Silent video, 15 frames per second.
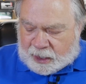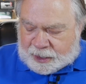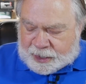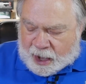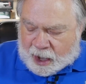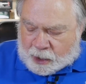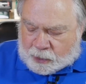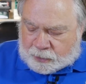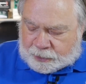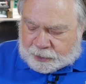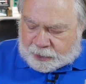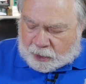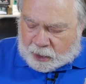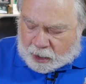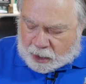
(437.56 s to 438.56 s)
Now,
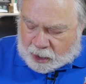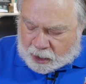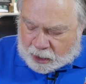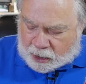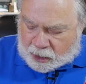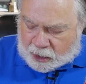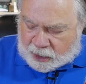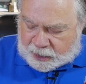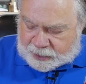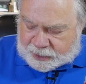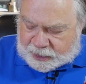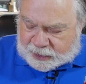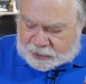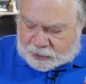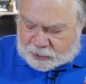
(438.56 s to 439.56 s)
there are
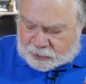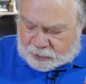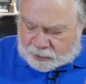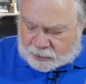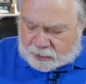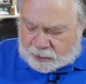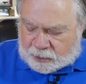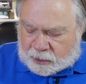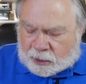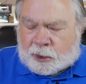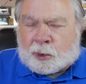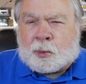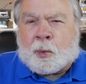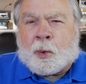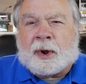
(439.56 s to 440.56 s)
additional
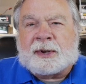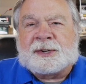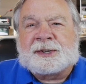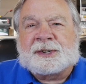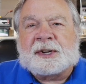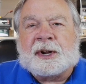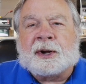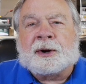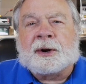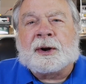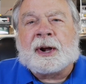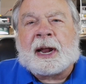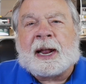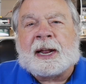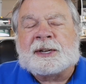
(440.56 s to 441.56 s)
ones
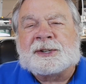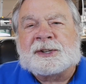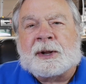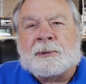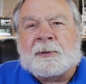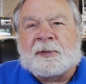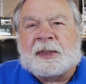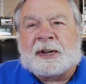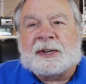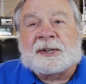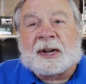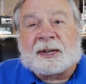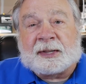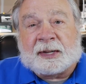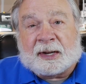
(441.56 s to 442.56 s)
here, and some of these,
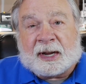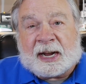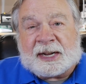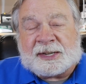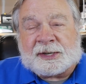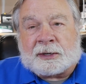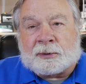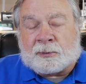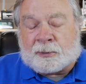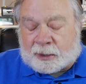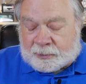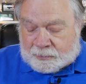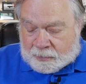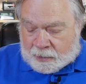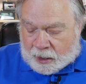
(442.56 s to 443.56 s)
like the Alaskan
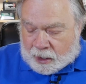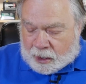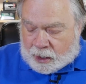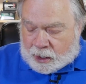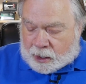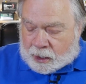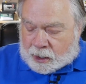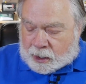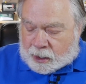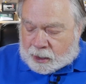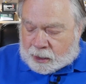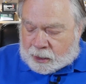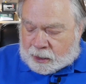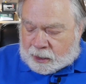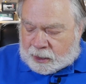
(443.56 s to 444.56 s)
one,
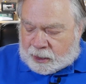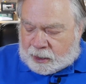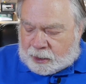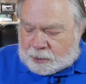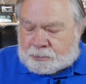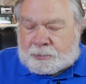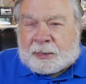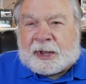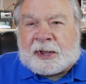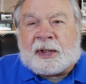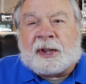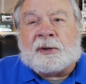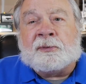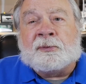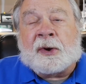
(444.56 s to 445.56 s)
are
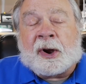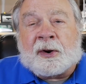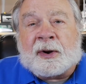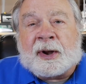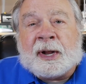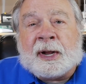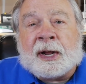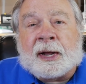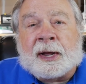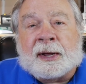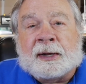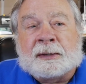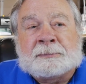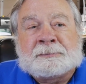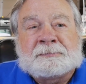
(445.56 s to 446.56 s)
being very
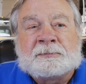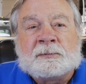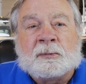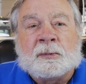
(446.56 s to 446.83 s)
um,